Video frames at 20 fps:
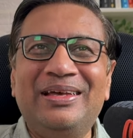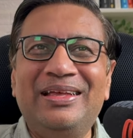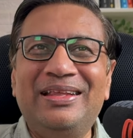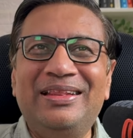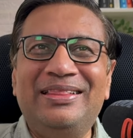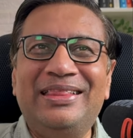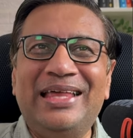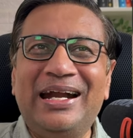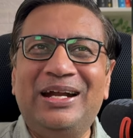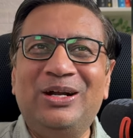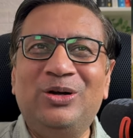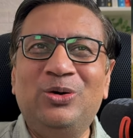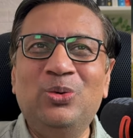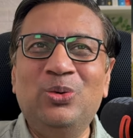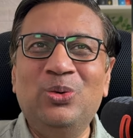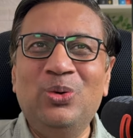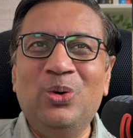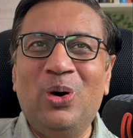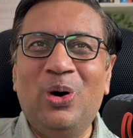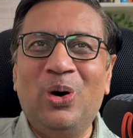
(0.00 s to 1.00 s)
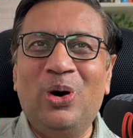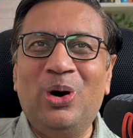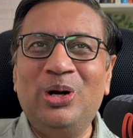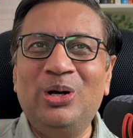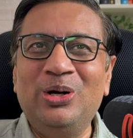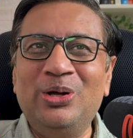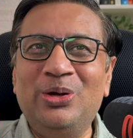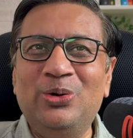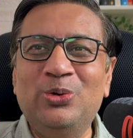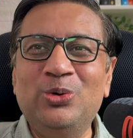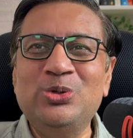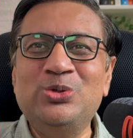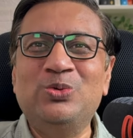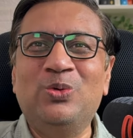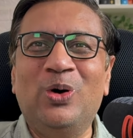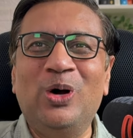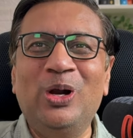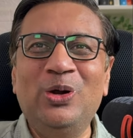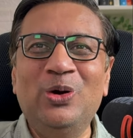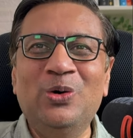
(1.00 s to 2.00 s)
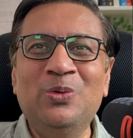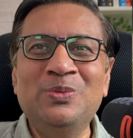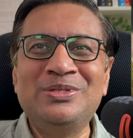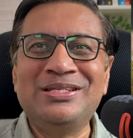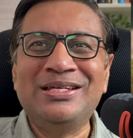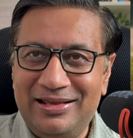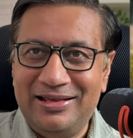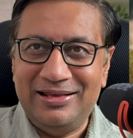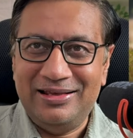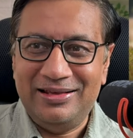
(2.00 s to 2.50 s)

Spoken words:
That too on huge volumes.